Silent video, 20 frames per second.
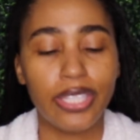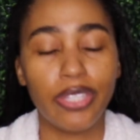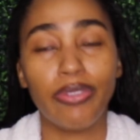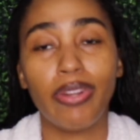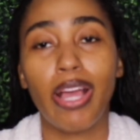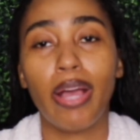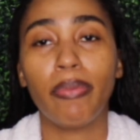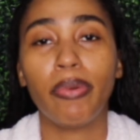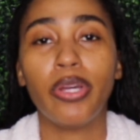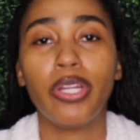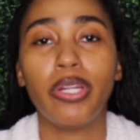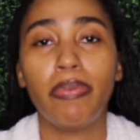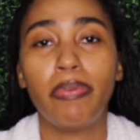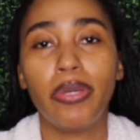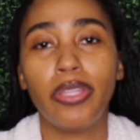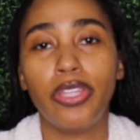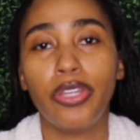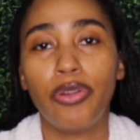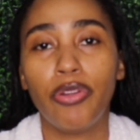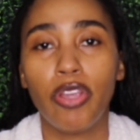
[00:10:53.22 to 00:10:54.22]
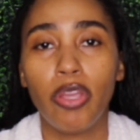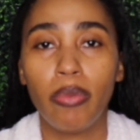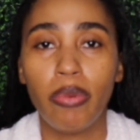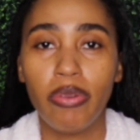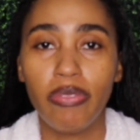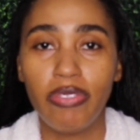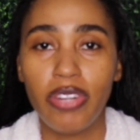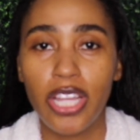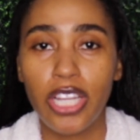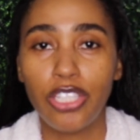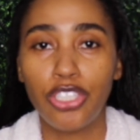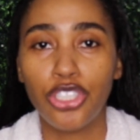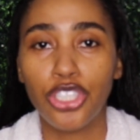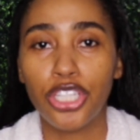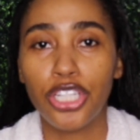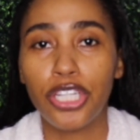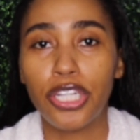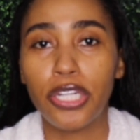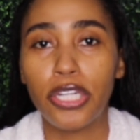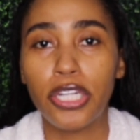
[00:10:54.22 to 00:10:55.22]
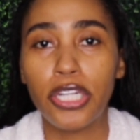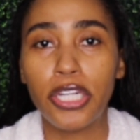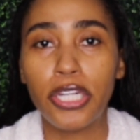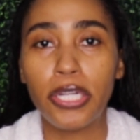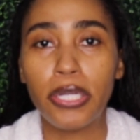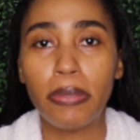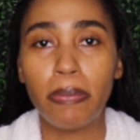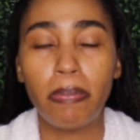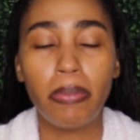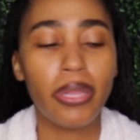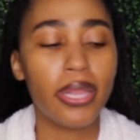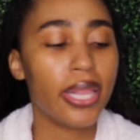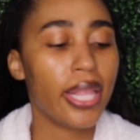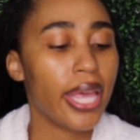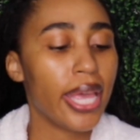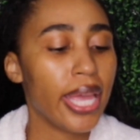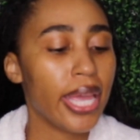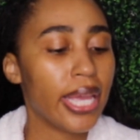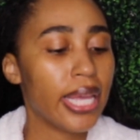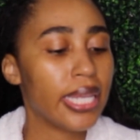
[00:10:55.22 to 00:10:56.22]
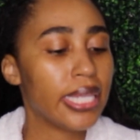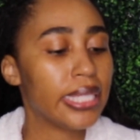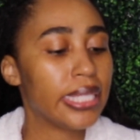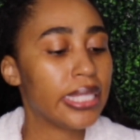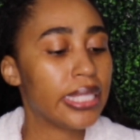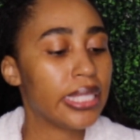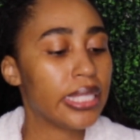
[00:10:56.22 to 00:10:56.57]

so now I'm going to put the Cream of Nature Plex.